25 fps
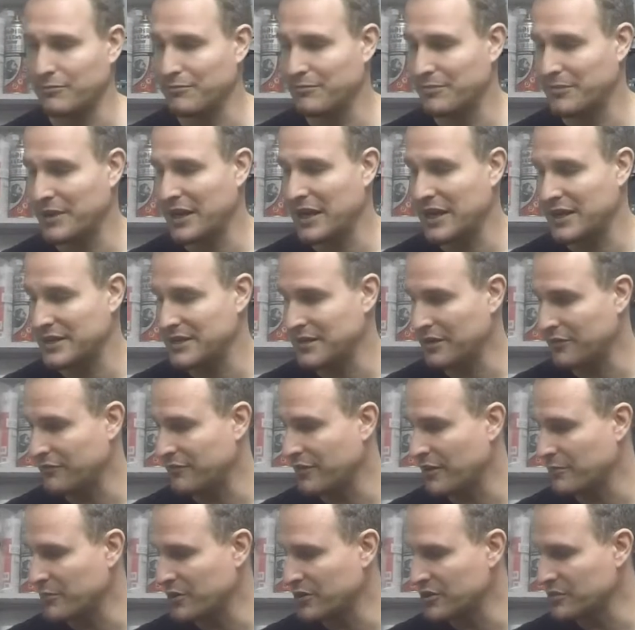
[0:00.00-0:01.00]
paid a
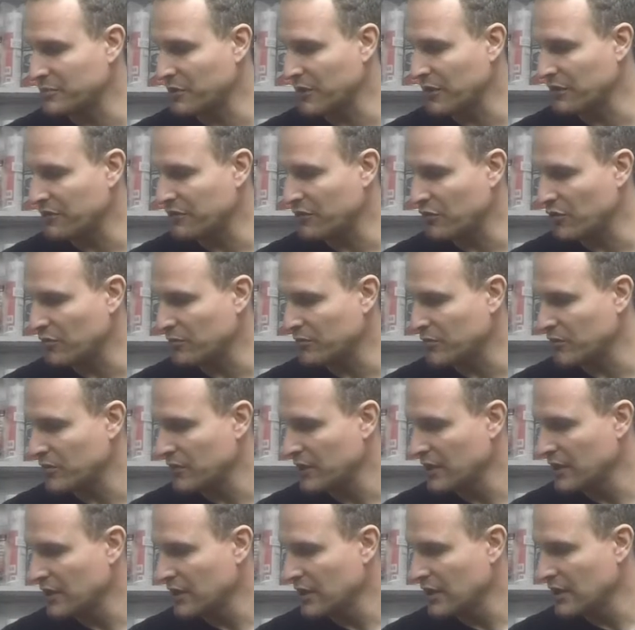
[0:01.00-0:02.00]
fair amount of money for them,
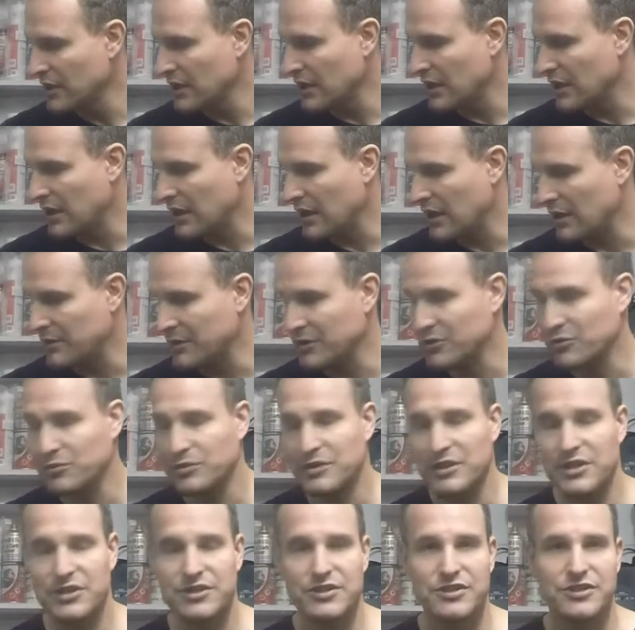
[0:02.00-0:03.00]
I don't
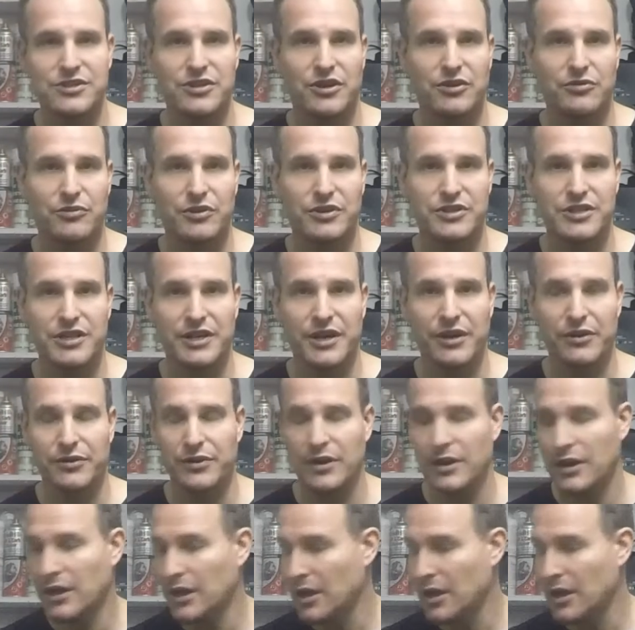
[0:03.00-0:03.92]
want these to start rusting out.